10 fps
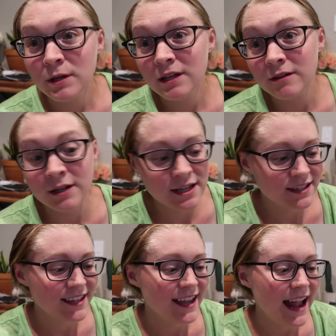We do.
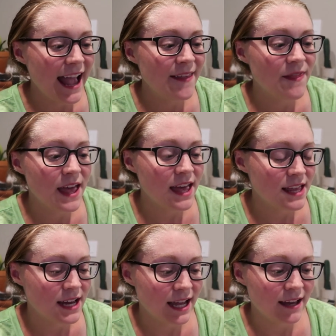um, and
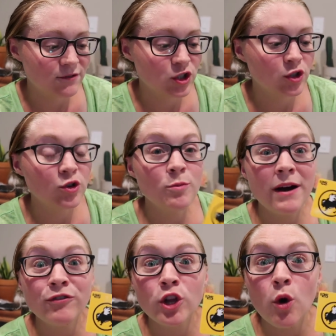then I have two
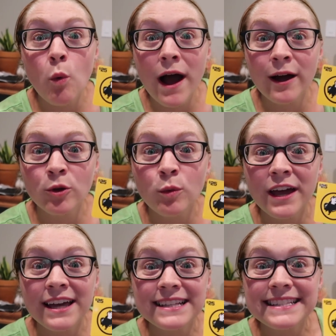Buffalo Wild
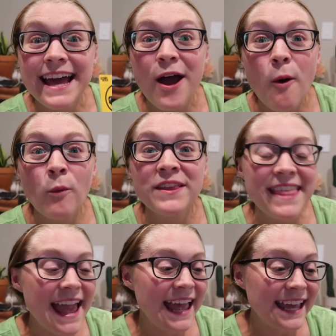Wings
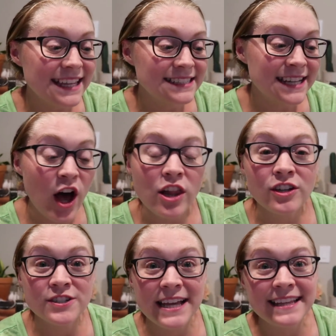with eight
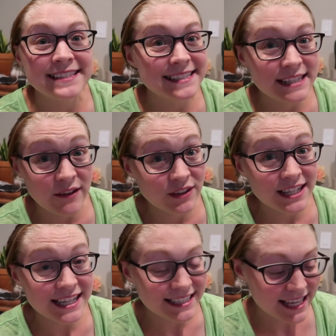dollars and
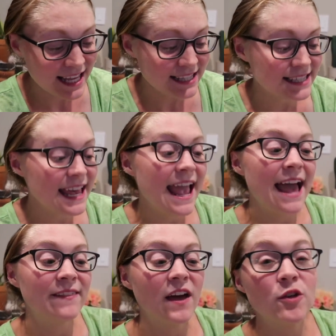seventy cents,
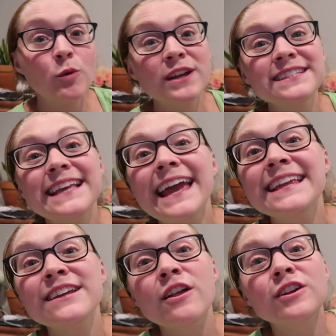and the other one is
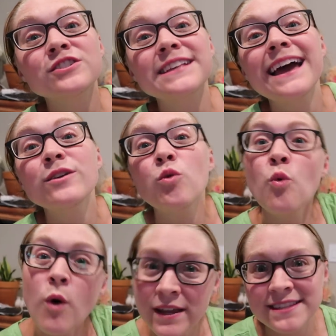eight dollars
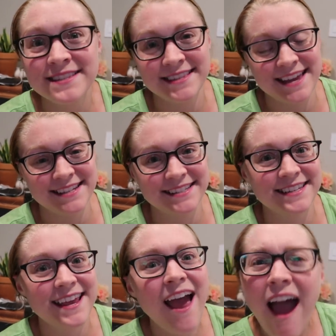and one cent.